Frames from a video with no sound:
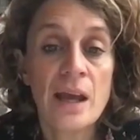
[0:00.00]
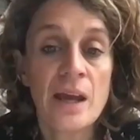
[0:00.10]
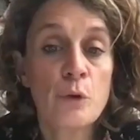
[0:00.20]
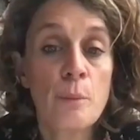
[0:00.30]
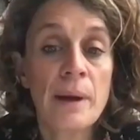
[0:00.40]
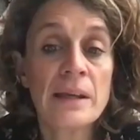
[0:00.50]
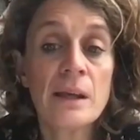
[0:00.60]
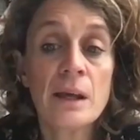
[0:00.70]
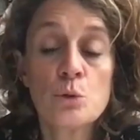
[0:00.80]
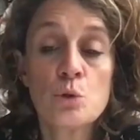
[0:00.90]
The
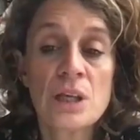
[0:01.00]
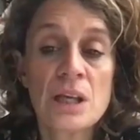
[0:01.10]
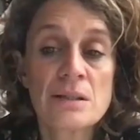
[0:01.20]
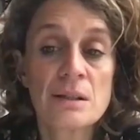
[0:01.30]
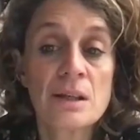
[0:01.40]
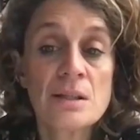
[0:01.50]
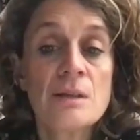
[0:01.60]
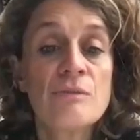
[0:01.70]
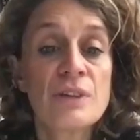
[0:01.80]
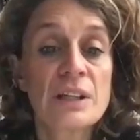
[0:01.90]
EU and the bourgeois
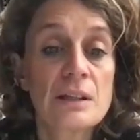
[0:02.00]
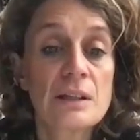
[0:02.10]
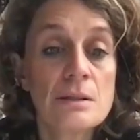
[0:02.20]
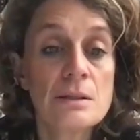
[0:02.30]
governments,